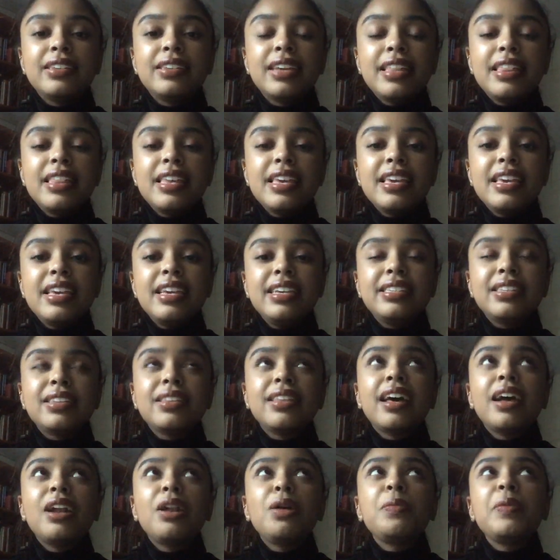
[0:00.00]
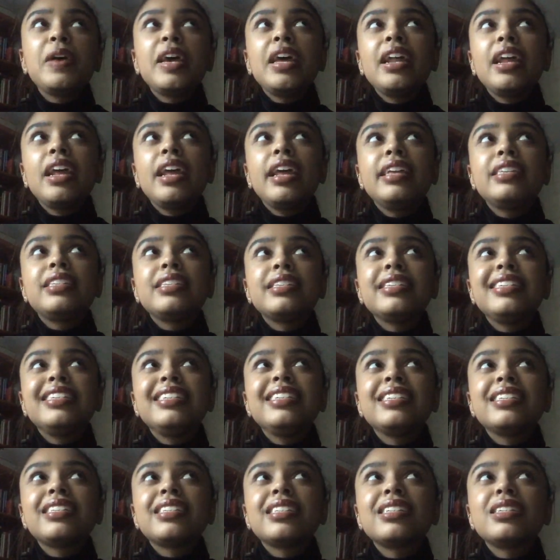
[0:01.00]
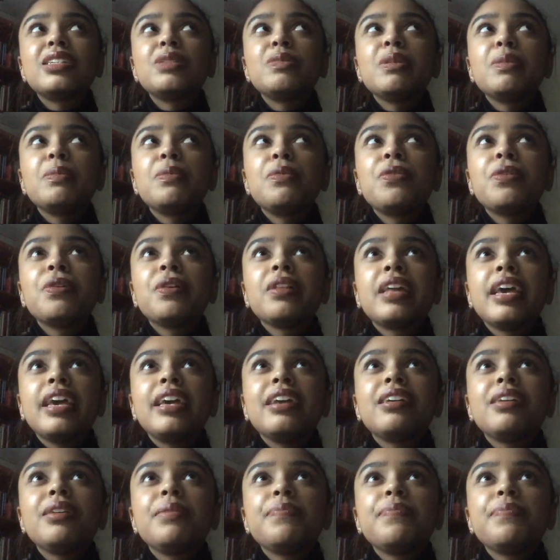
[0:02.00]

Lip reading: I think he's a little bit more like,